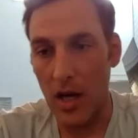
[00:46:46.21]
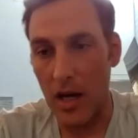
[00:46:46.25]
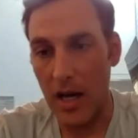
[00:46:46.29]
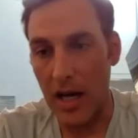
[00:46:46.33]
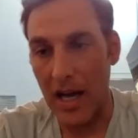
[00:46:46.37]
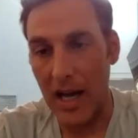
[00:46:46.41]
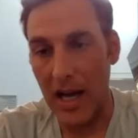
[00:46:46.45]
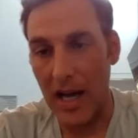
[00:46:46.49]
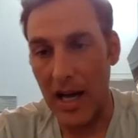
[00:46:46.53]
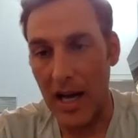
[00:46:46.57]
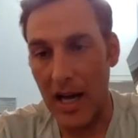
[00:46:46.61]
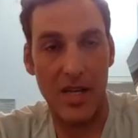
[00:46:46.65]

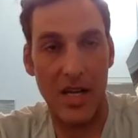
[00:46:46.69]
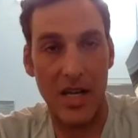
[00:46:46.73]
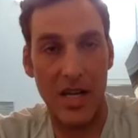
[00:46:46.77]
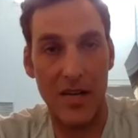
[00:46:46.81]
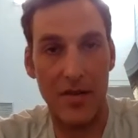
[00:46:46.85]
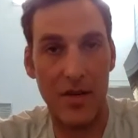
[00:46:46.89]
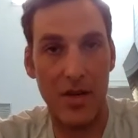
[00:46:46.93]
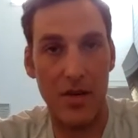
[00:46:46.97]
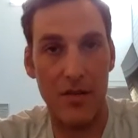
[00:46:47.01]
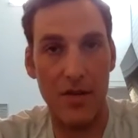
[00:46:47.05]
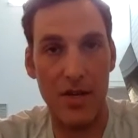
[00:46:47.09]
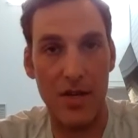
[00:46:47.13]

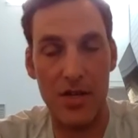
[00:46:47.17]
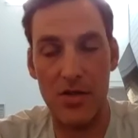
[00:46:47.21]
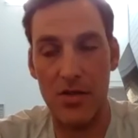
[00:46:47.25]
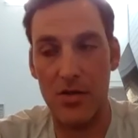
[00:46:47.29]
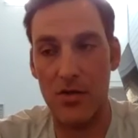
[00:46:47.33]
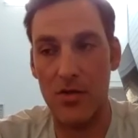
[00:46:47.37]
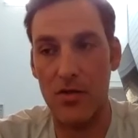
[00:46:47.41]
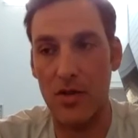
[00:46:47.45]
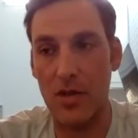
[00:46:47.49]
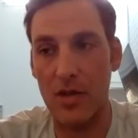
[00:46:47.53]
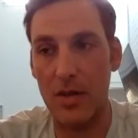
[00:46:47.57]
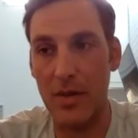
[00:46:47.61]
outside of
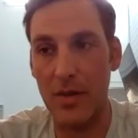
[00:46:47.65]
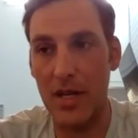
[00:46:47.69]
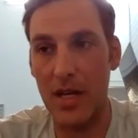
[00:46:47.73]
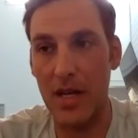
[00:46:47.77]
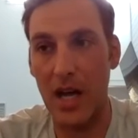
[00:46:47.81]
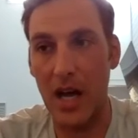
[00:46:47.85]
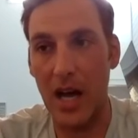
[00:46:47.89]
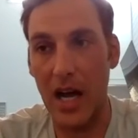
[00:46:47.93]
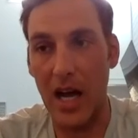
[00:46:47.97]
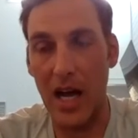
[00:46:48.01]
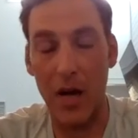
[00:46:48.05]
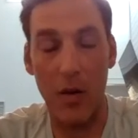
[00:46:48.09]
conventional
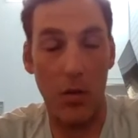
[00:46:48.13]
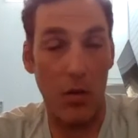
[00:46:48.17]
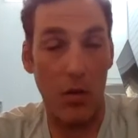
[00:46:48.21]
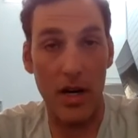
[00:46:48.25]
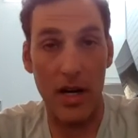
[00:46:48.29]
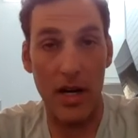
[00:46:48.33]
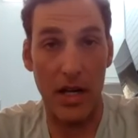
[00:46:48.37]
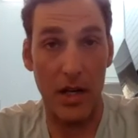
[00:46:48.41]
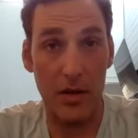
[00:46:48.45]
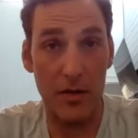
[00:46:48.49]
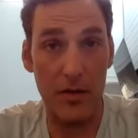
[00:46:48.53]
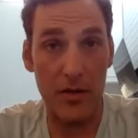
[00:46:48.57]
treatment, I
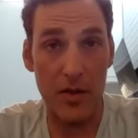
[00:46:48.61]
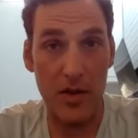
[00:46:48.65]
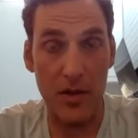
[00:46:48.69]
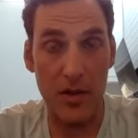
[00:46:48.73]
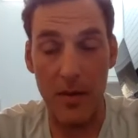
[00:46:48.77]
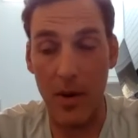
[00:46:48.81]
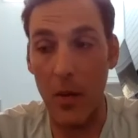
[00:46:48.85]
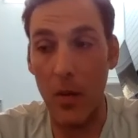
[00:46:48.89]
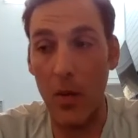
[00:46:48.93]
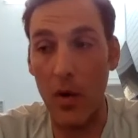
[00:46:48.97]
want to interview them.